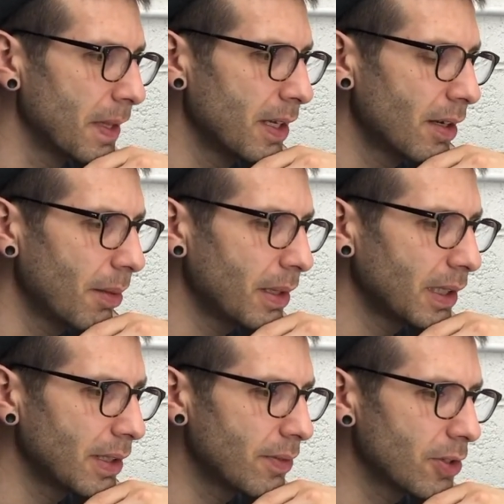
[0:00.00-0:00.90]
I'm going to
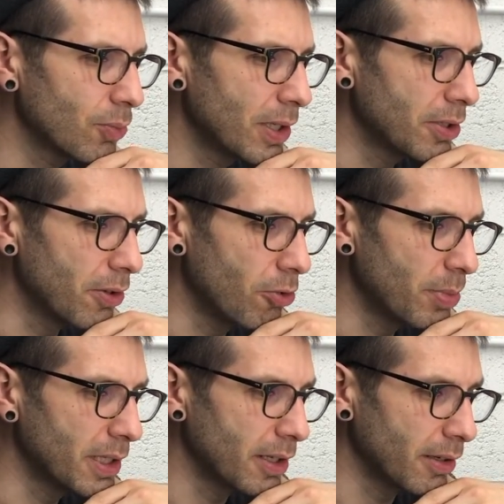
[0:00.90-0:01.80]
leave this window
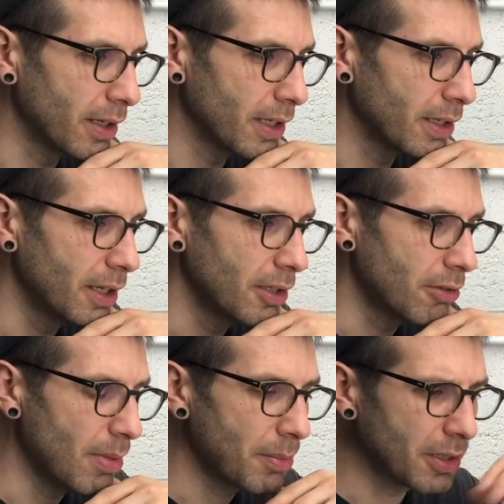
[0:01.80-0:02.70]
open here, and
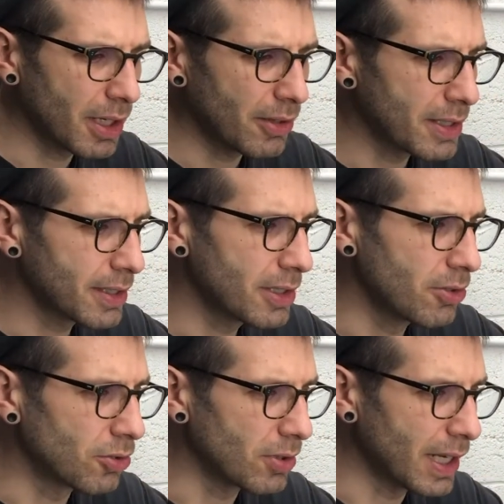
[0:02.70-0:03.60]
remember how I said you
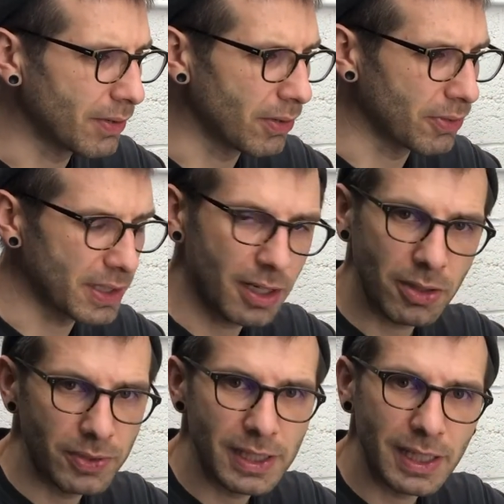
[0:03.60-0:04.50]
should have a
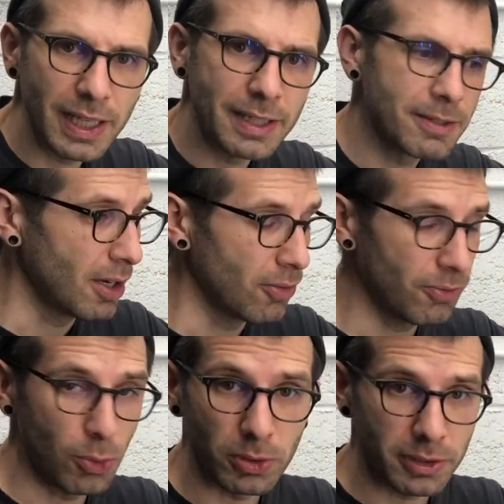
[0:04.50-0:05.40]
photography class
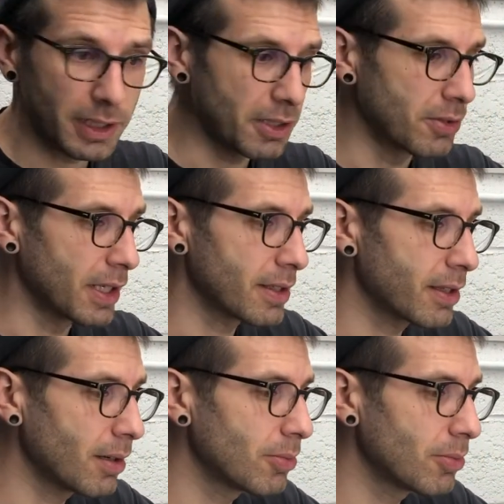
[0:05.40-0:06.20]
folder on your desktop?